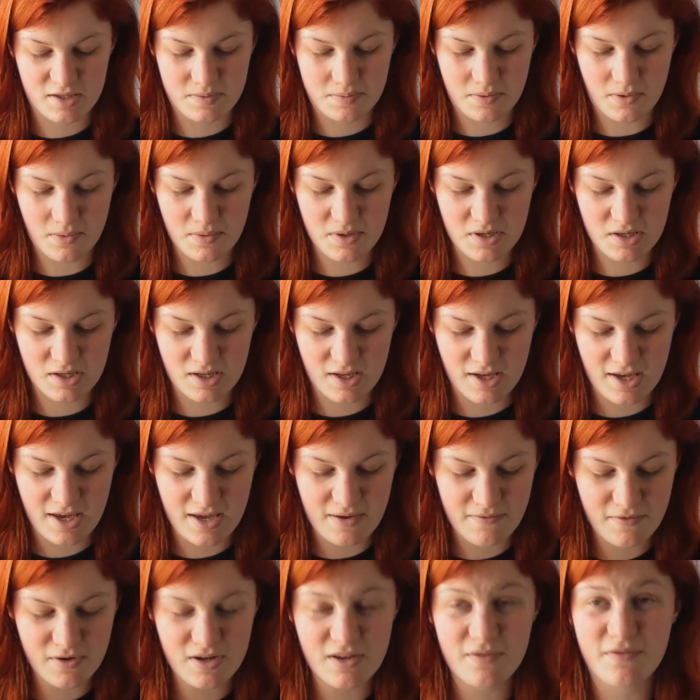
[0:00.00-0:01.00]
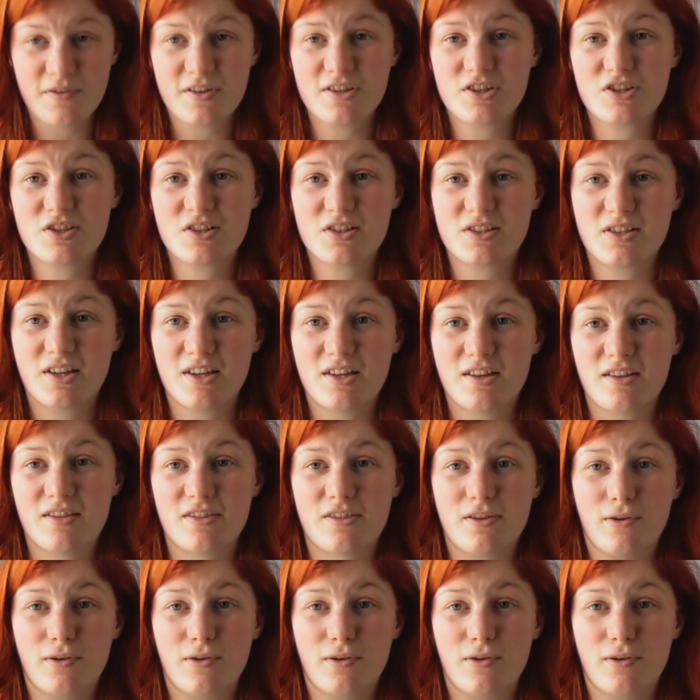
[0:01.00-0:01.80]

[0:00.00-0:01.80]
It's probably, even if it's just like